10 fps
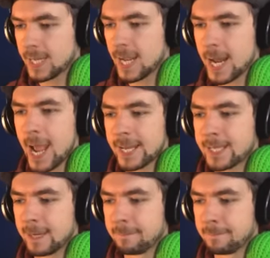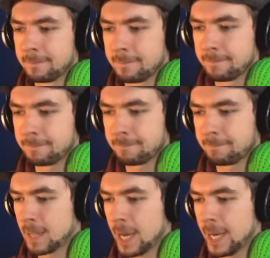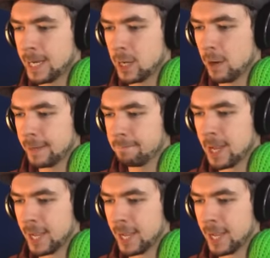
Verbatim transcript: I did it. I didn't do it.